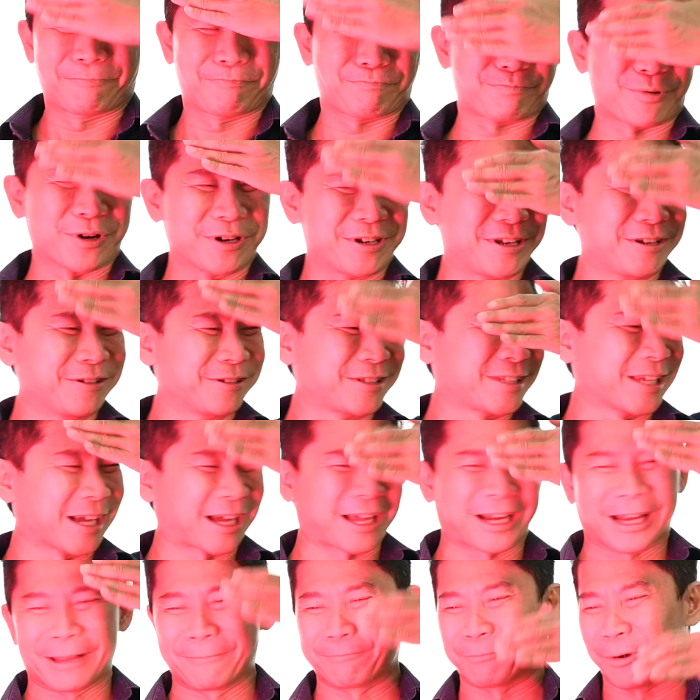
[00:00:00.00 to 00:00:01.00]
producer
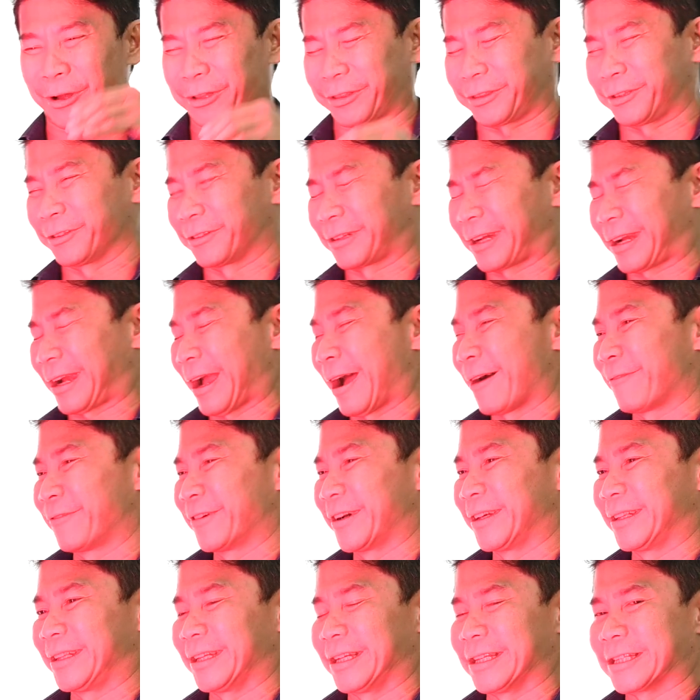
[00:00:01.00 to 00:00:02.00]
clipboard to
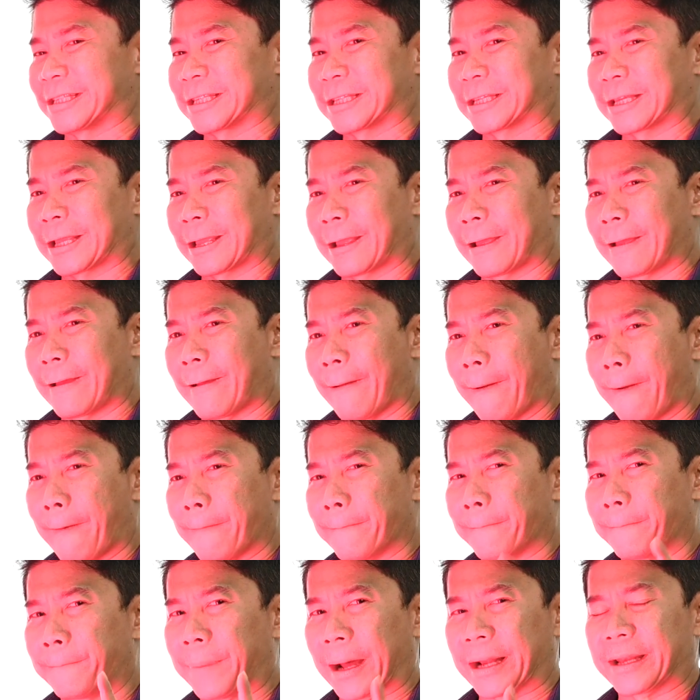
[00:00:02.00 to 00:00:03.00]
cover this.
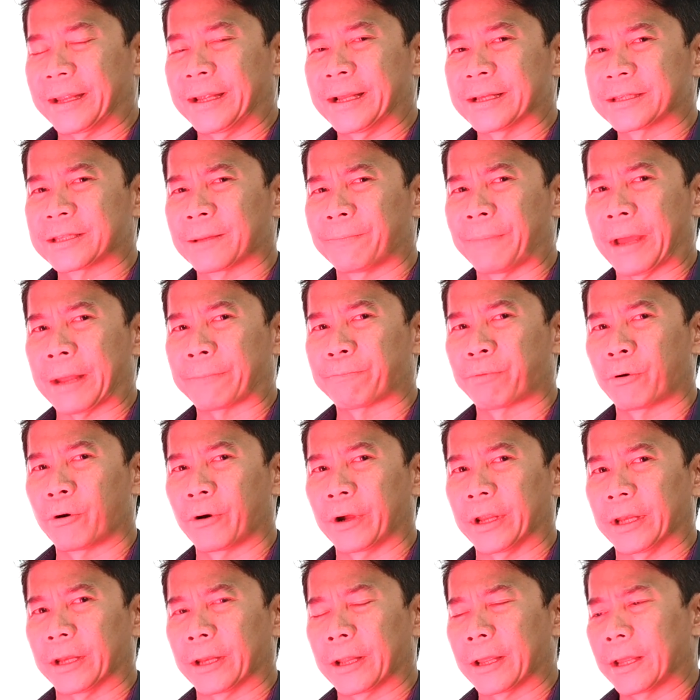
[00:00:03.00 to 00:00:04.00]
But here's the bad
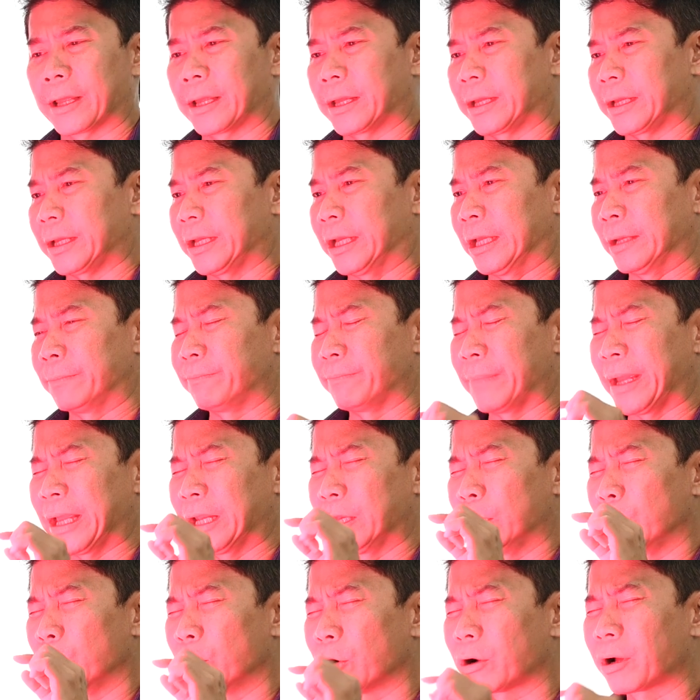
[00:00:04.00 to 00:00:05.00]
point. It may
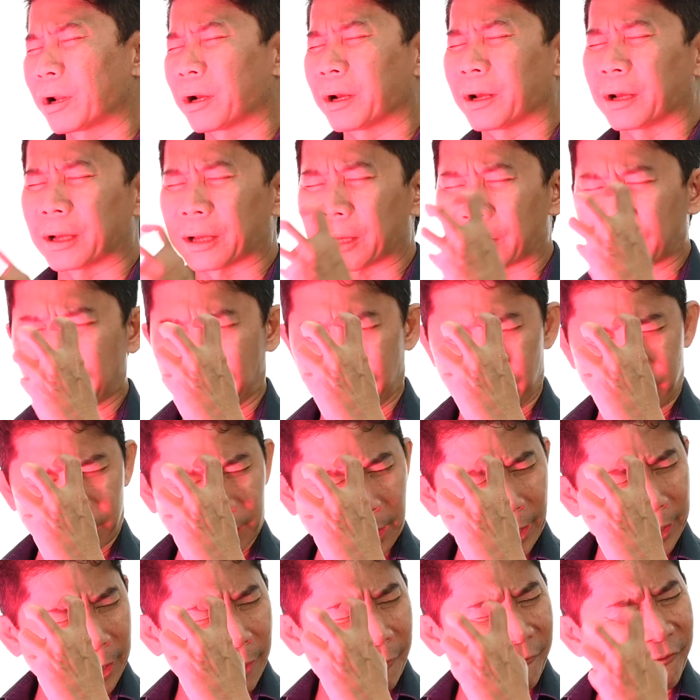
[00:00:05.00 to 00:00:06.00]
look
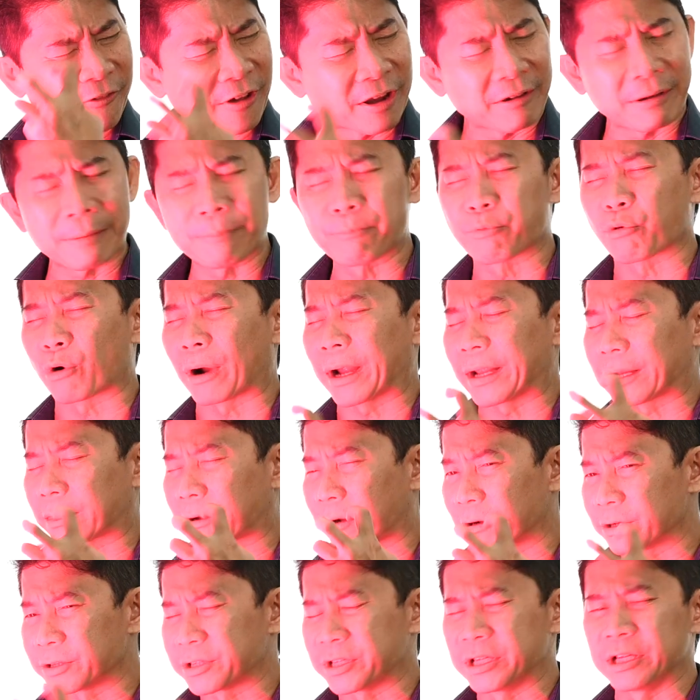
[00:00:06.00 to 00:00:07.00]
like a very bright
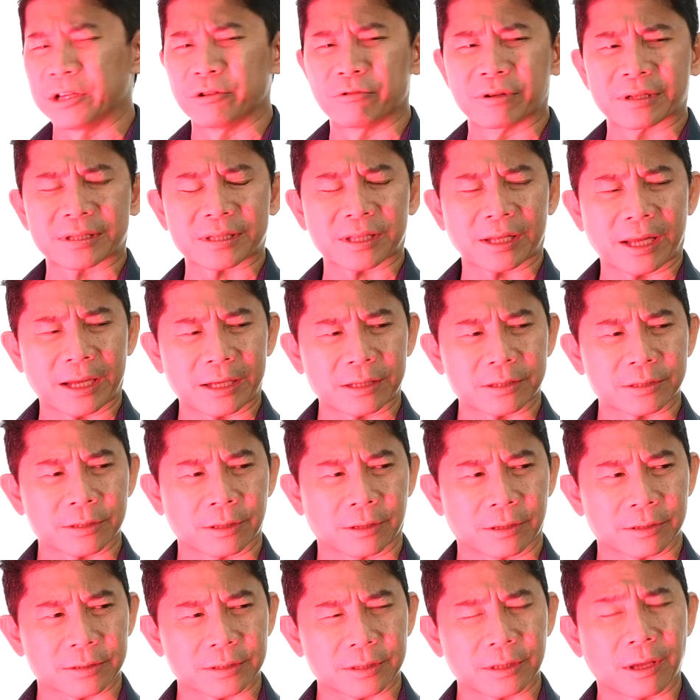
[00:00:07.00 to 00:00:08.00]
continuous light
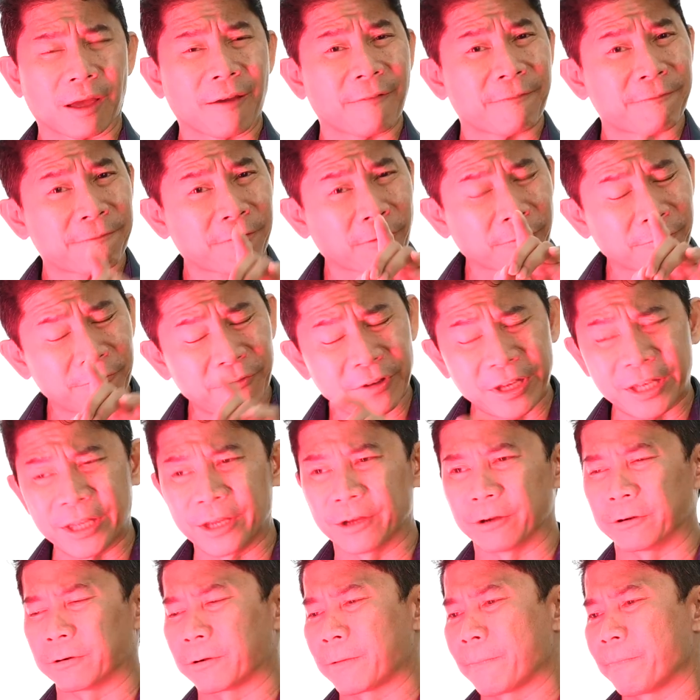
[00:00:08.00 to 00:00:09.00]
source for
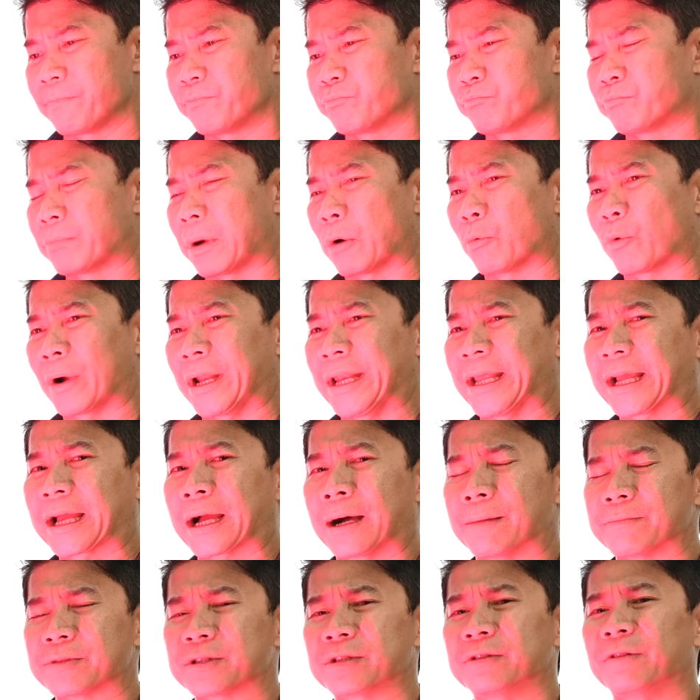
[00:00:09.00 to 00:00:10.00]
video. But when it
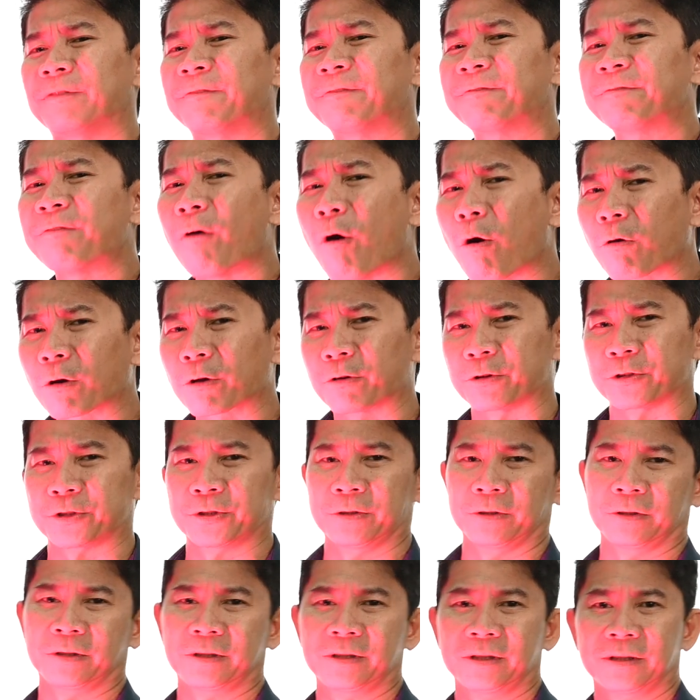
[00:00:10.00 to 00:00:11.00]
comes to photo
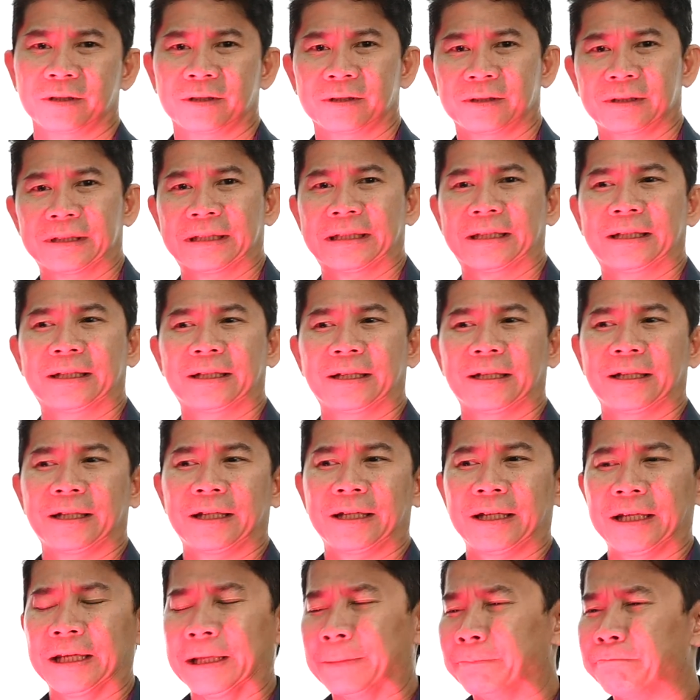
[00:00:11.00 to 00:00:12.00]
shoot,
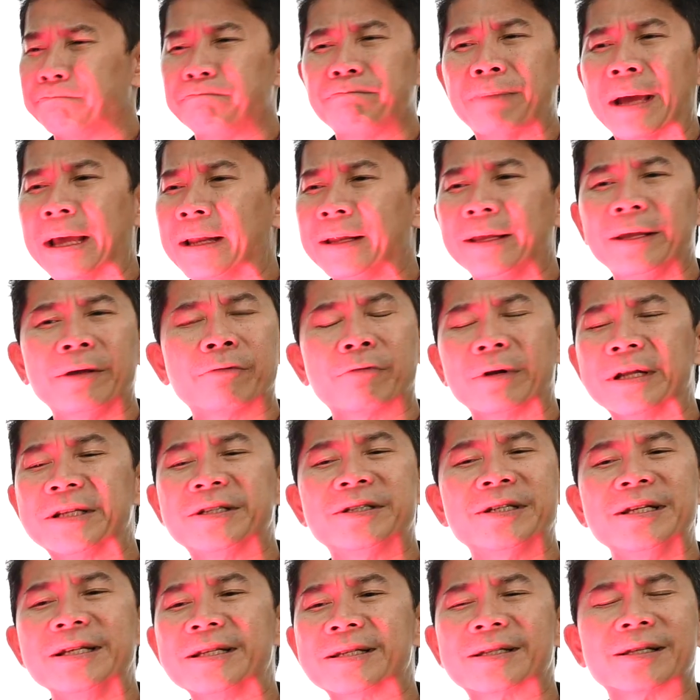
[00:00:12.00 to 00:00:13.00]
it barely
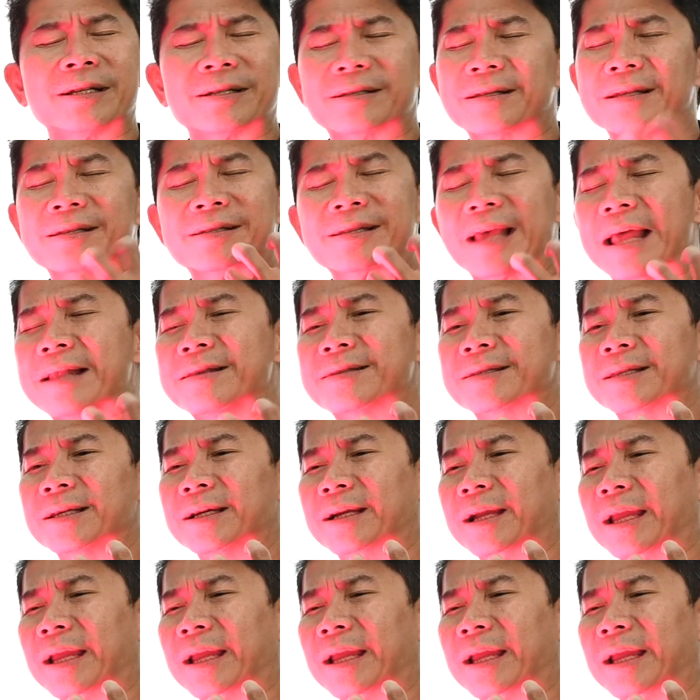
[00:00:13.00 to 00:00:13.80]
registers. The sensor